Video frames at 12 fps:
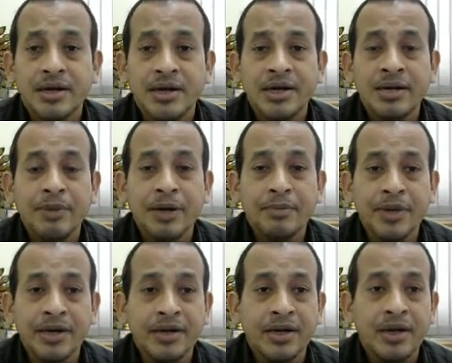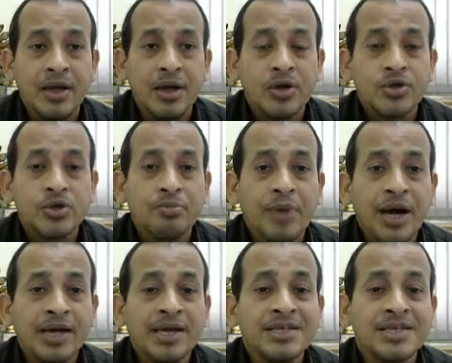department. So
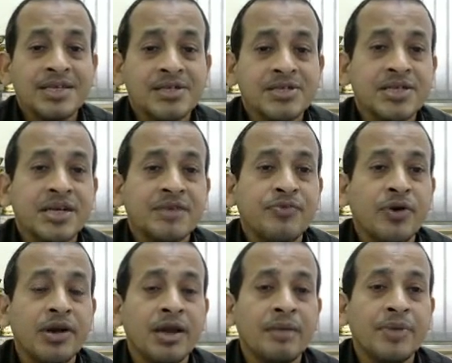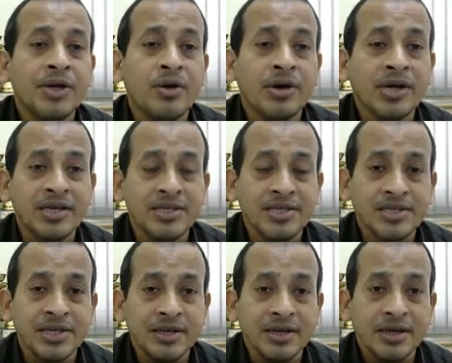buying is essential for every
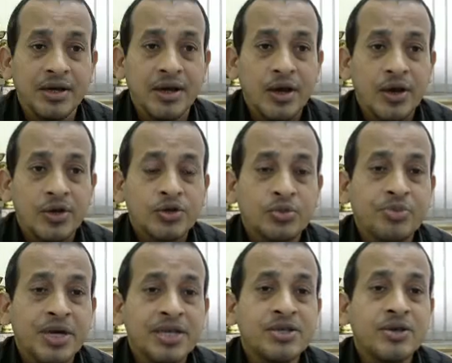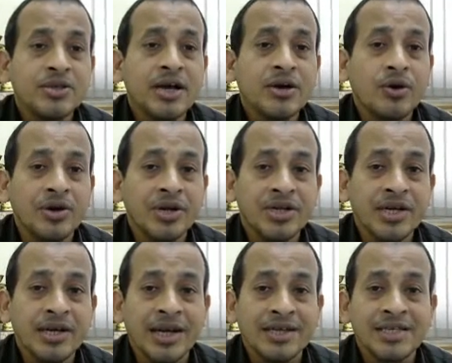organization. So based on the
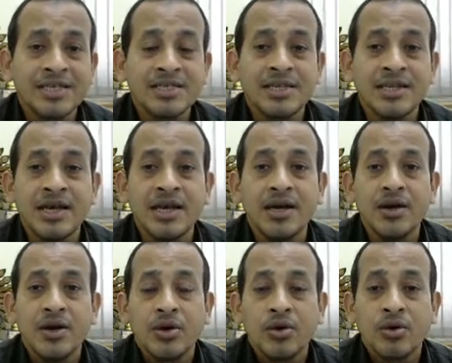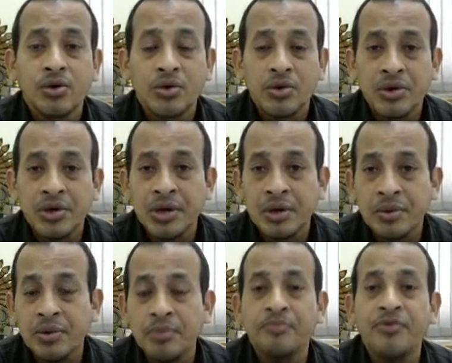condition exist in a
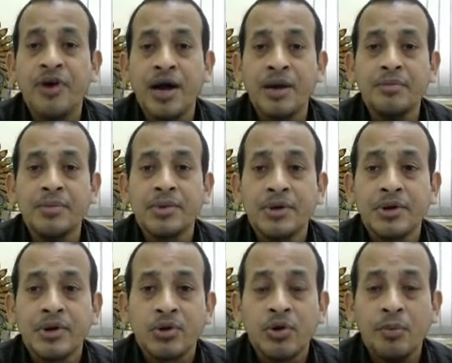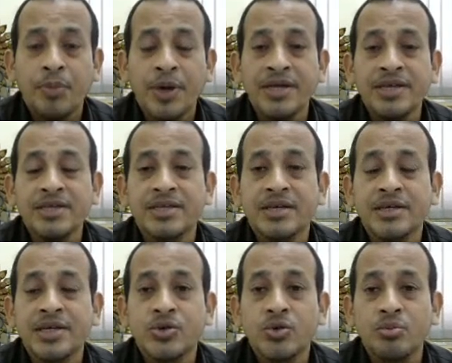firm, companies
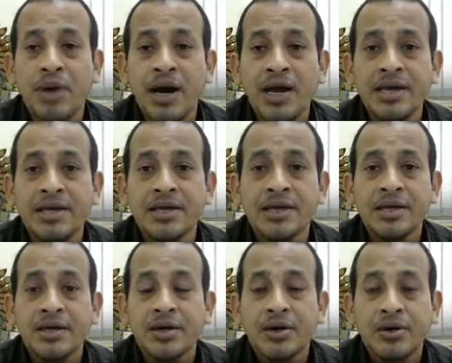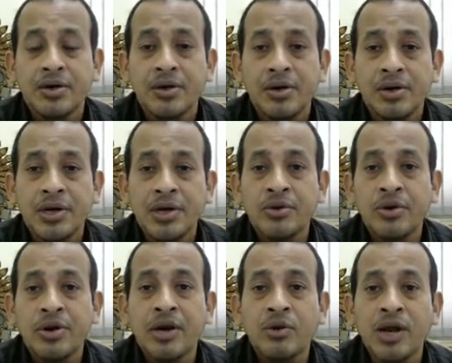need to buy
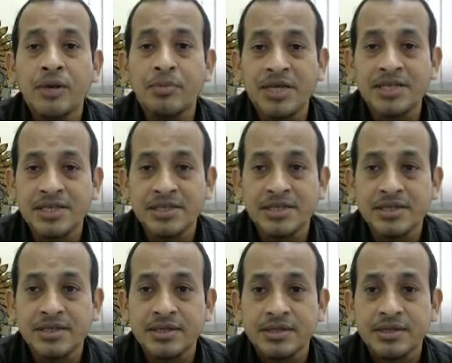regular basis,